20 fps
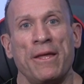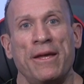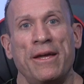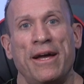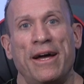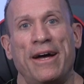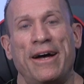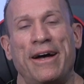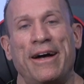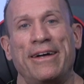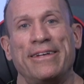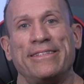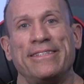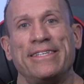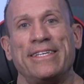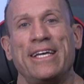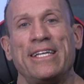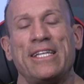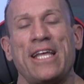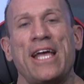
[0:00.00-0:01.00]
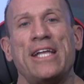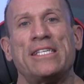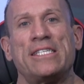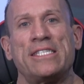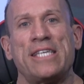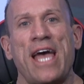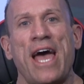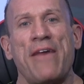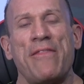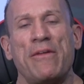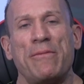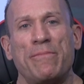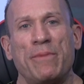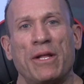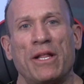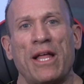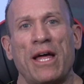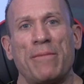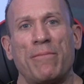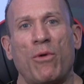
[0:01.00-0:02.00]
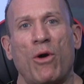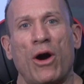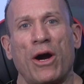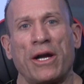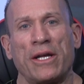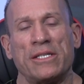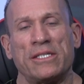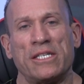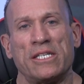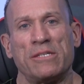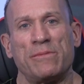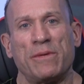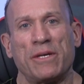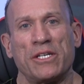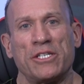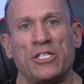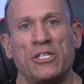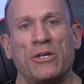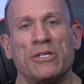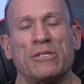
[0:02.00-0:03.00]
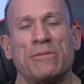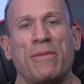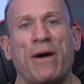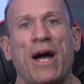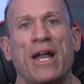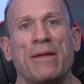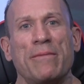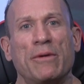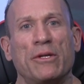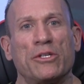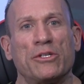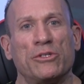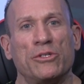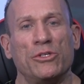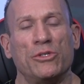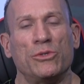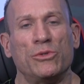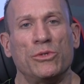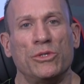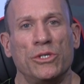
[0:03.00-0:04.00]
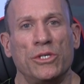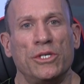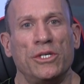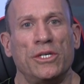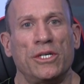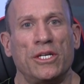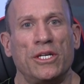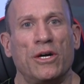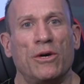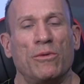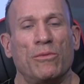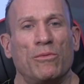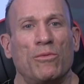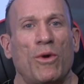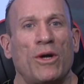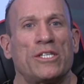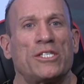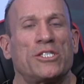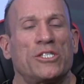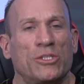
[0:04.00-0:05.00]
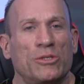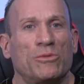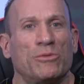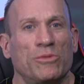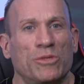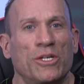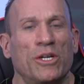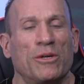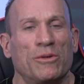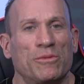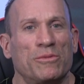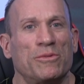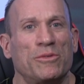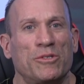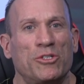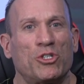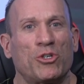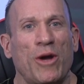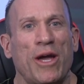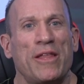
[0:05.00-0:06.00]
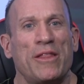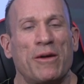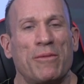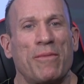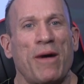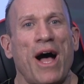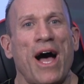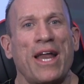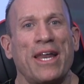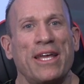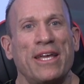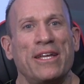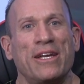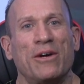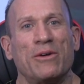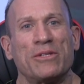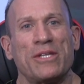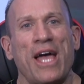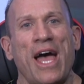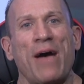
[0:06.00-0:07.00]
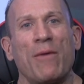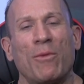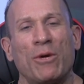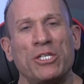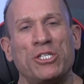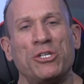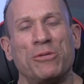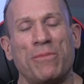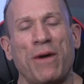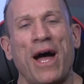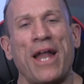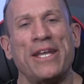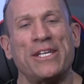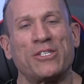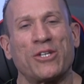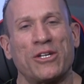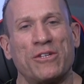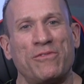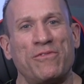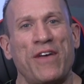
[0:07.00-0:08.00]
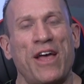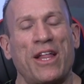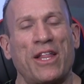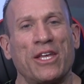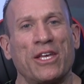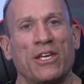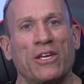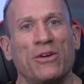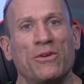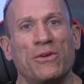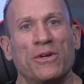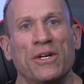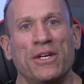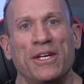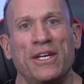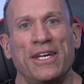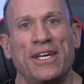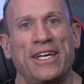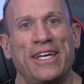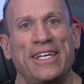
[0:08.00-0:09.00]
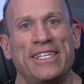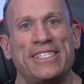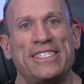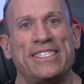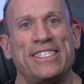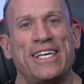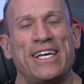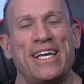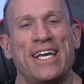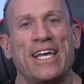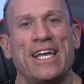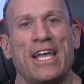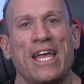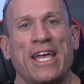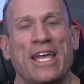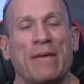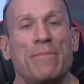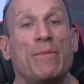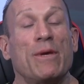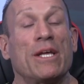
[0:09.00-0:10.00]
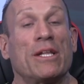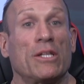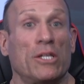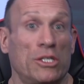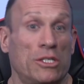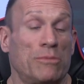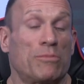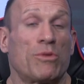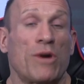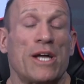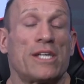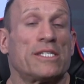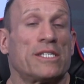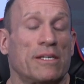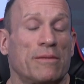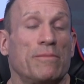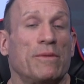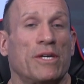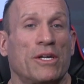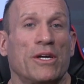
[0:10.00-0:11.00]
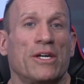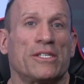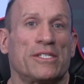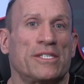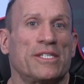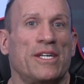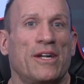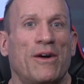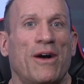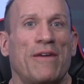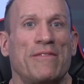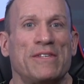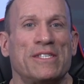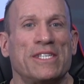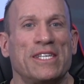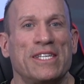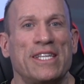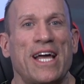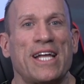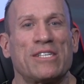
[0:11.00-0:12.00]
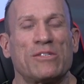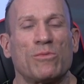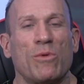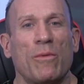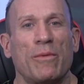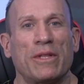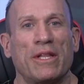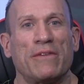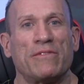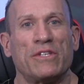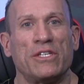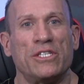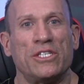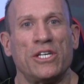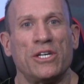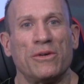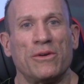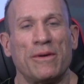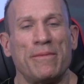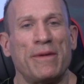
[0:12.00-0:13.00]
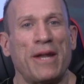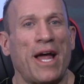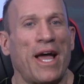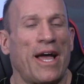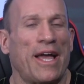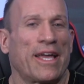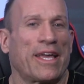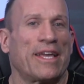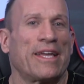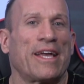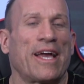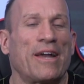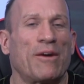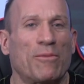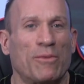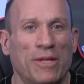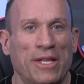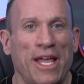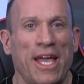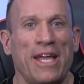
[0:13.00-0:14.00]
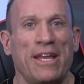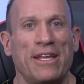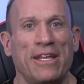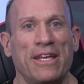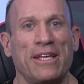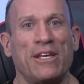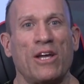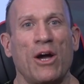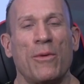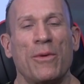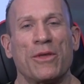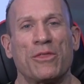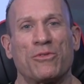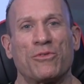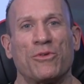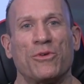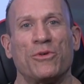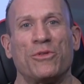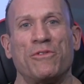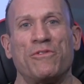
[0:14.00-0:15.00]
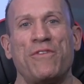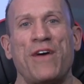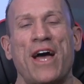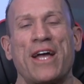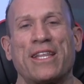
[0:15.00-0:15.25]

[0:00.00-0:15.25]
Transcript: Uh, it, it's sad that Bill had Parkinson's because, you know, as a bodybuilder who, you know, wants to, you know, train their body, you know, to, once your body starts failing you, it's uh, it, it, can be a little depressing because you know obviously that's what we love to do. I mean, I, I can kind of relate going through the fact